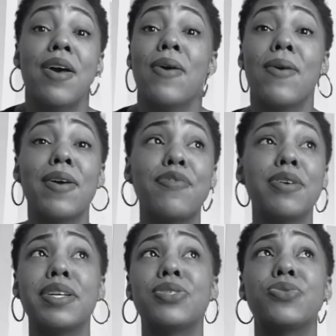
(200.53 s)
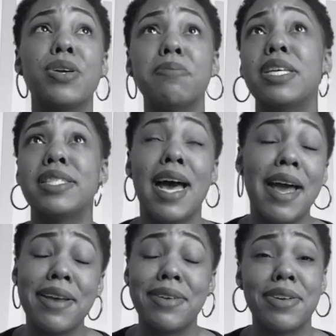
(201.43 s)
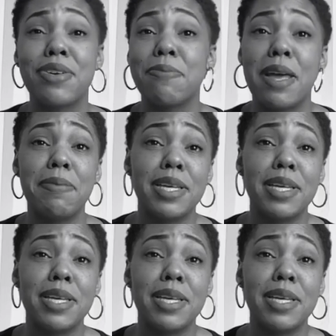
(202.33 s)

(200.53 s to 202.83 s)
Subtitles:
Or if you're extremely tired and your baby